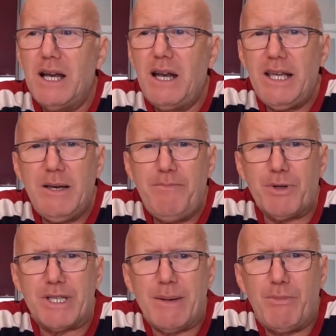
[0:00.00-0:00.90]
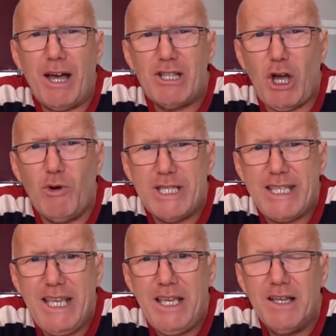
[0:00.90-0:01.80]
Like a butty, but a
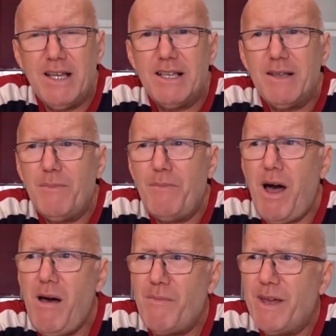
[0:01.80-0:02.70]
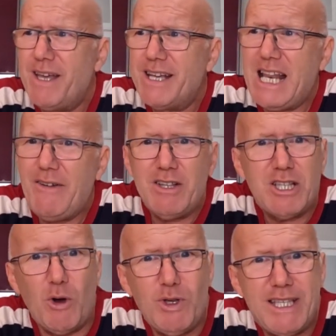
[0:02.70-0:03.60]
toastie. Mom, can I have a
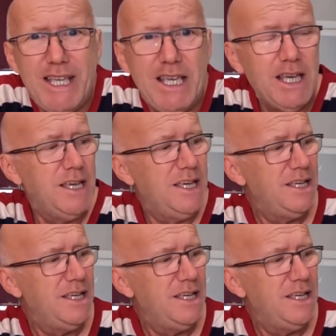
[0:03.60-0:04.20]
toastie?